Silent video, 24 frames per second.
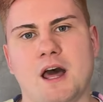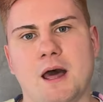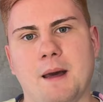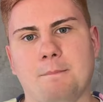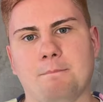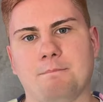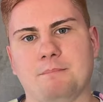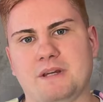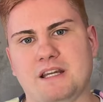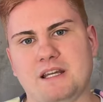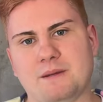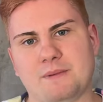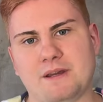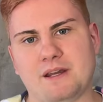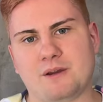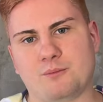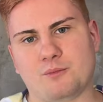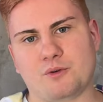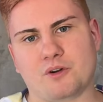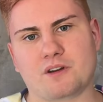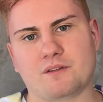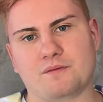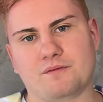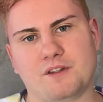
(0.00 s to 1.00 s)
me being
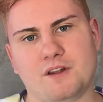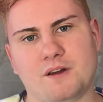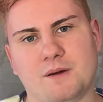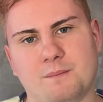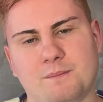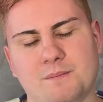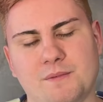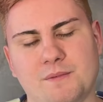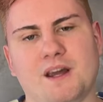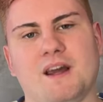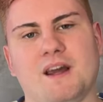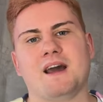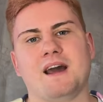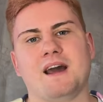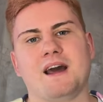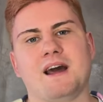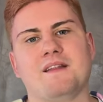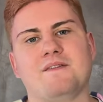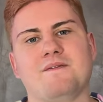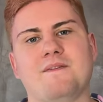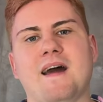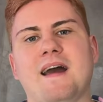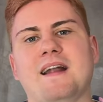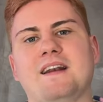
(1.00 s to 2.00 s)
one of them,
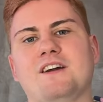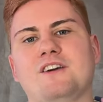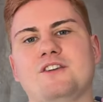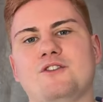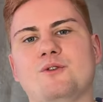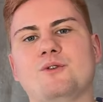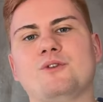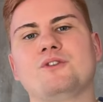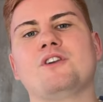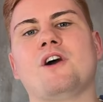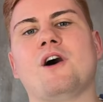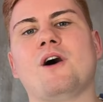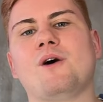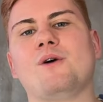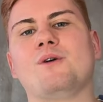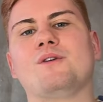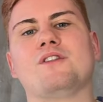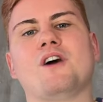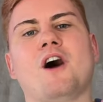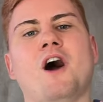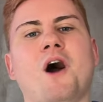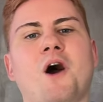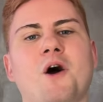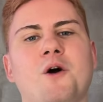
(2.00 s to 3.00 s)
then you'll know
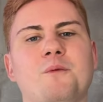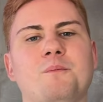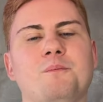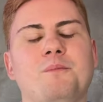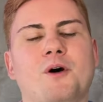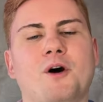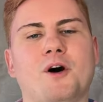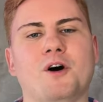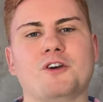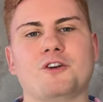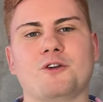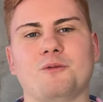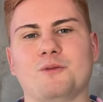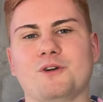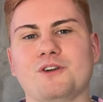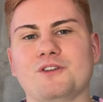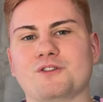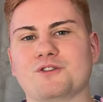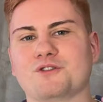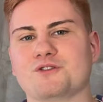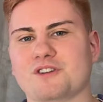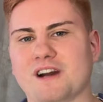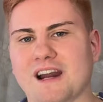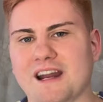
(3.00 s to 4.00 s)
the HomePod was
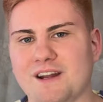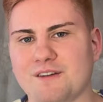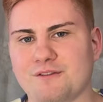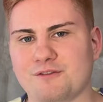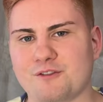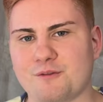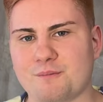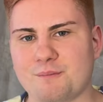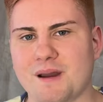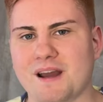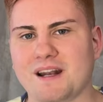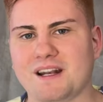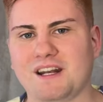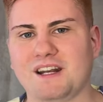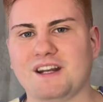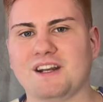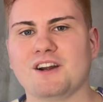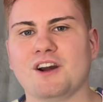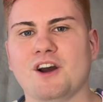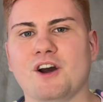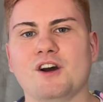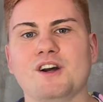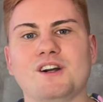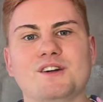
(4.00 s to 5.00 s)
great for
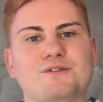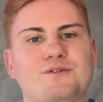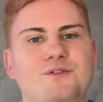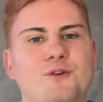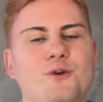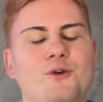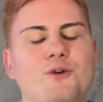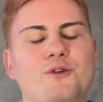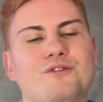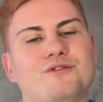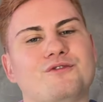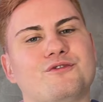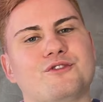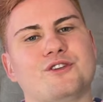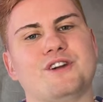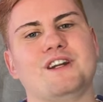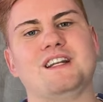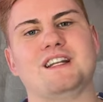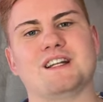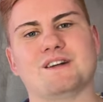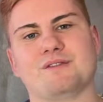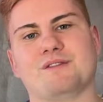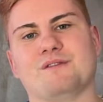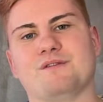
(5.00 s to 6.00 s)
many for 3
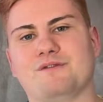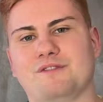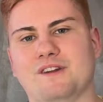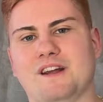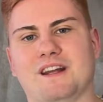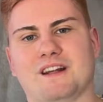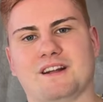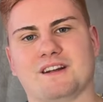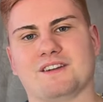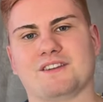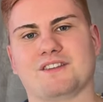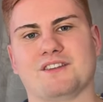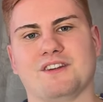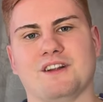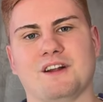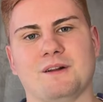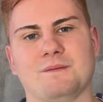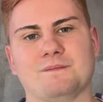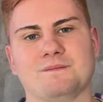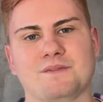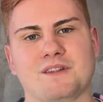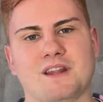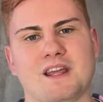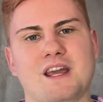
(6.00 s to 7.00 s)
different things.
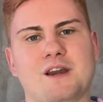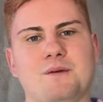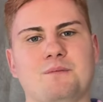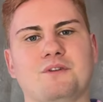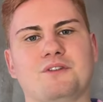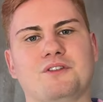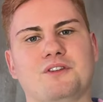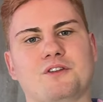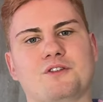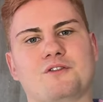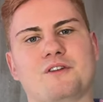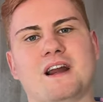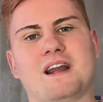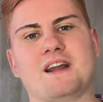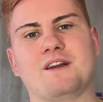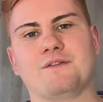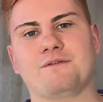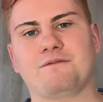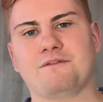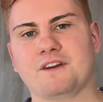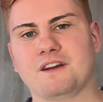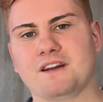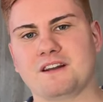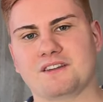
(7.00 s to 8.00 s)
It was a great
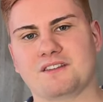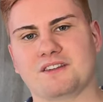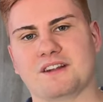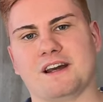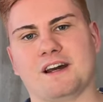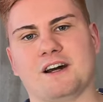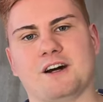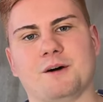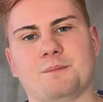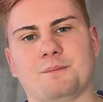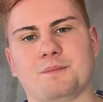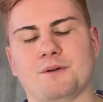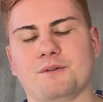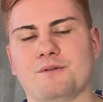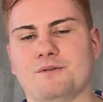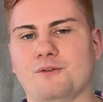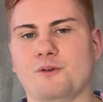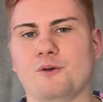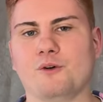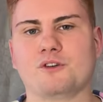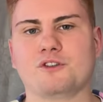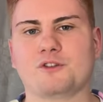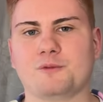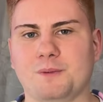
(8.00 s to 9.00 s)
theatre setup
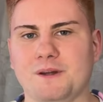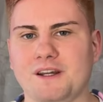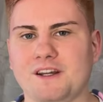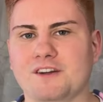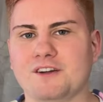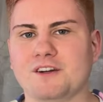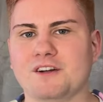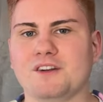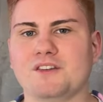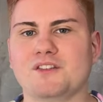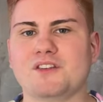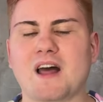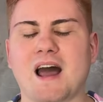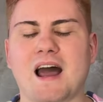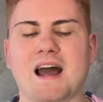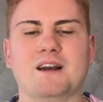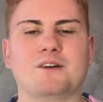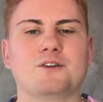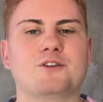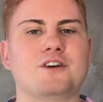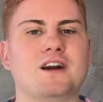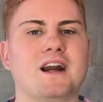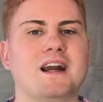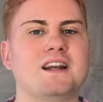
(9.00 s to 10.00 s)
for speakers
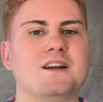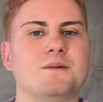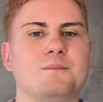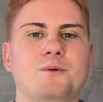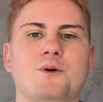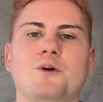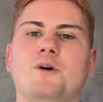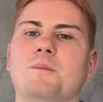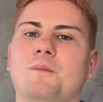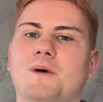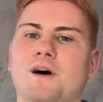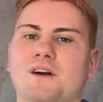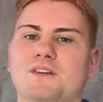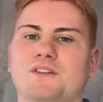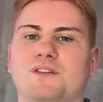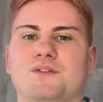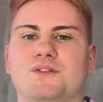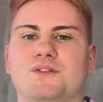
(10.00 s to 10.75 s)
and creating a more immersive